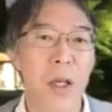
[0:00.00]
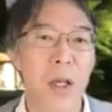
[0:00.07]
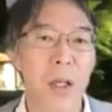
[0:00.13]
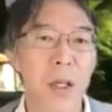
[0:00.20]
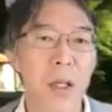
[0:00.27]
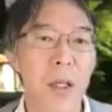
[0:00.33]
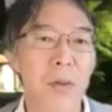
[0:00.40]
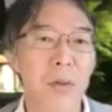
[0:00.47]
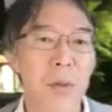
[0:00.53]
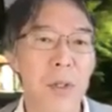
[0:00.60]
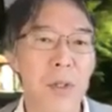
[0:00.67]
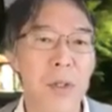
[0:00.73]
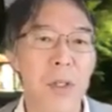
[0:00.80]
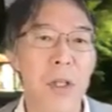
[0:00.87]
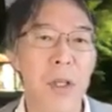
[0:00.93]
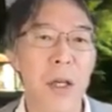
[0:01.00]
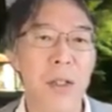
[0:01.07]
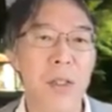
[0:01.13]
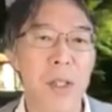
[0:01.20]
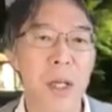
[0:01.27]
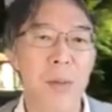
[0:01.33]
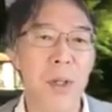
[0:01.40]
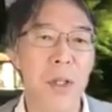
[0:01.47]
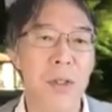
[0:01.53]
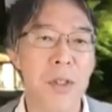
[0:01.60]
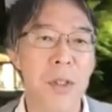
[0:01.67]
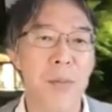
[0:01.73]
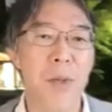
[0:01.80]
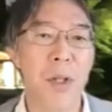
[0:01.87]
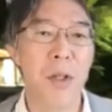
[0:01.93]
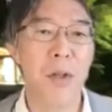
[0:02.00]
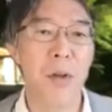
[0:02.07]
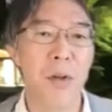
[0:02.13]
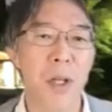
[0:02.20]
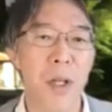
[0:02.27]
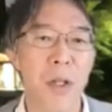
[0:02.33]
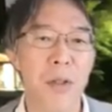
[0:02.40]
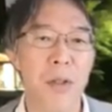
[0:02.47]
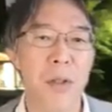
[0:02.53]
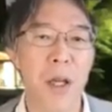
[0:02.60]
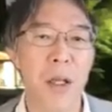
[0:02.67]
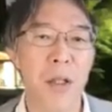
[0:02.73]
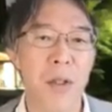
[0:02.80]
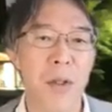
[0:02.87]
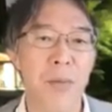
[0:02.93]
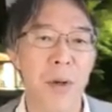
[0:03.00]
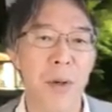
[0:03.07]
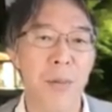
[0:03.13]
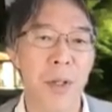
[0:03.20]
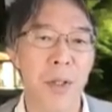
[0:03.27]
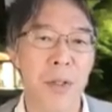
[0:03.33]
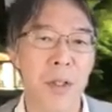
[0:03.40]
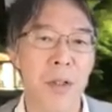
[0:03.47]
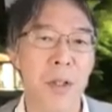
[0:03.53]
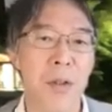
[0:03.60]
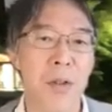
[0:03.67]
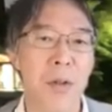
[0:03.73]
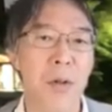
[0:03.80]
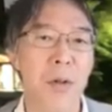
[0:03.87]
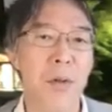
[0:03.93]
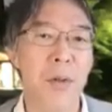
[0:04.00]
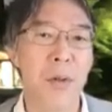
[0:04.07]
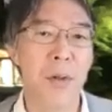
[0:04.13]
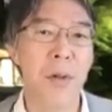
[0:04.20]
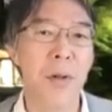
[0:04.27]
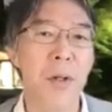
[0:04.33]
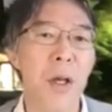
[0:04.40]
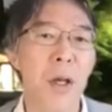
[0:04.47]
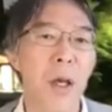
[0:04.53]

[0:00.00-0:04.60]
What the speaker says: He examined something called hidden antiferromagnetic order,